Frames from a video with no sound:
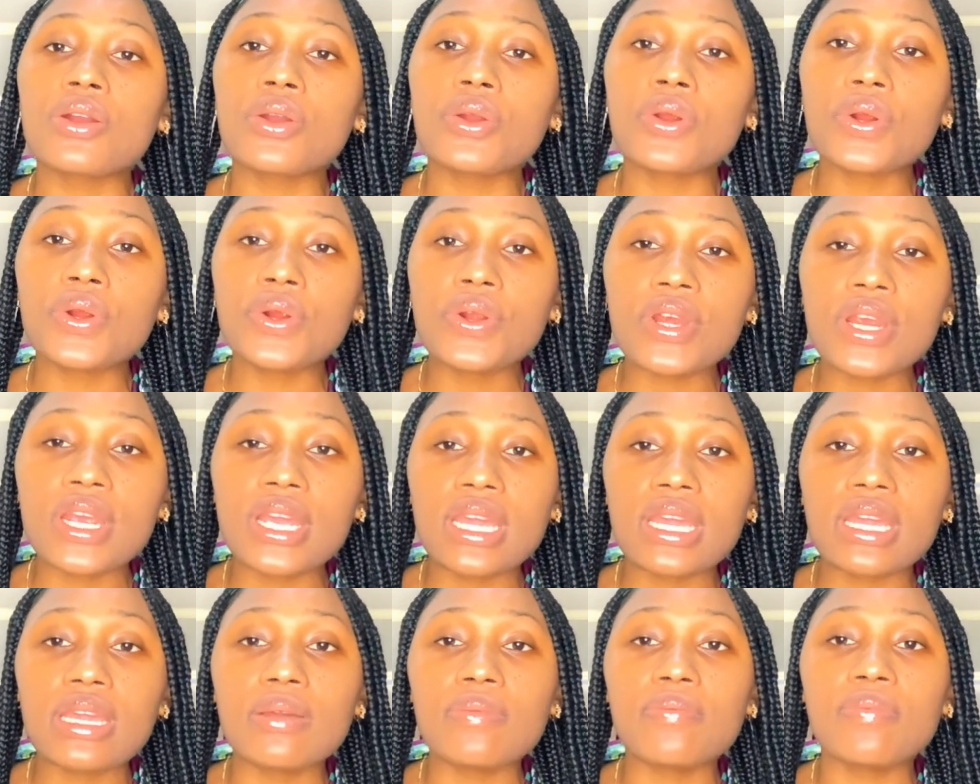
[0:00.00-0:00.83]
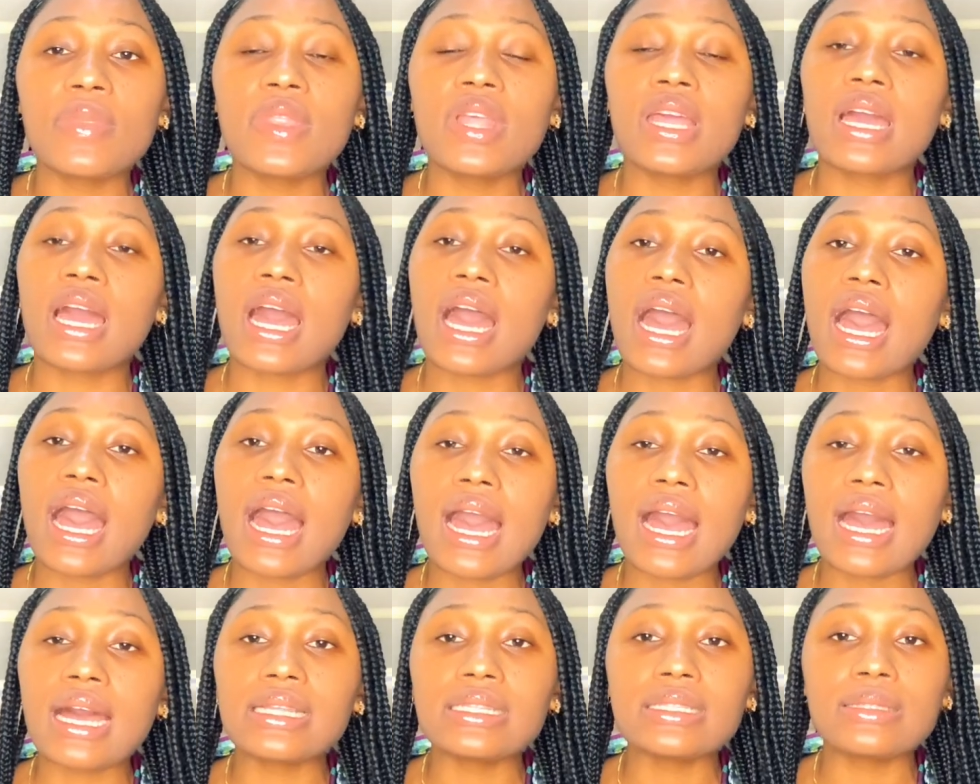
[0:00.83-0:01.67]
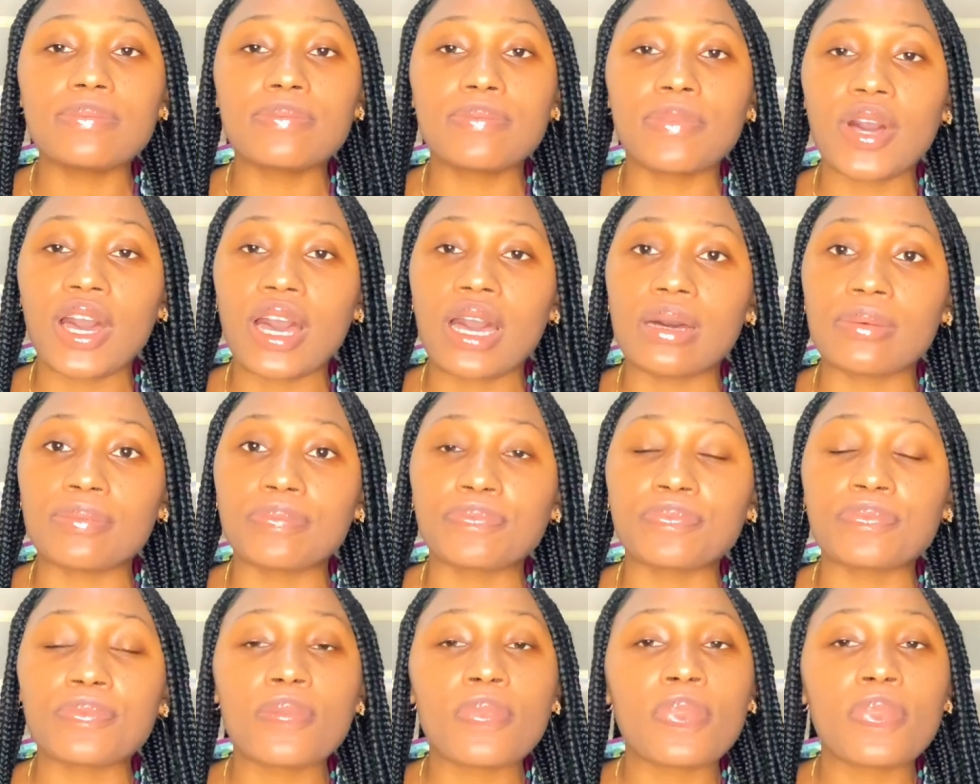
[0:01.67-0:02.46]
cream, and balm.